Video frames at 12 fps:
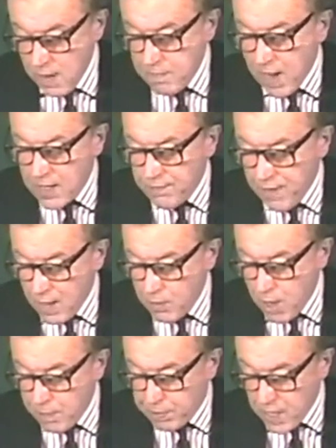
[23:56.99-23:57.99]
but if I
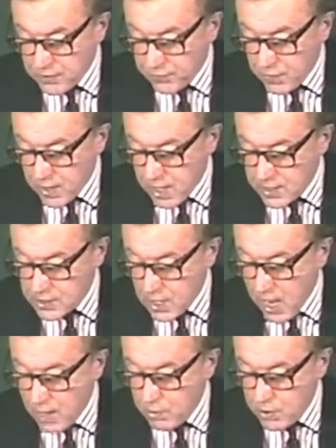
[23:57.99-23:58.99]
were pressed for an answer,
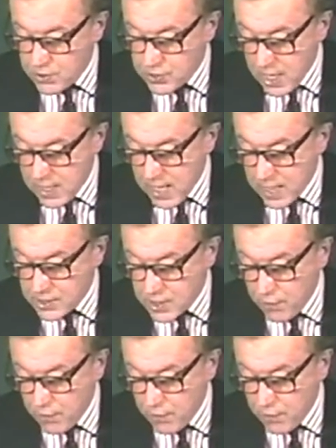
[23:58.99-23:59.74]
I would say that, so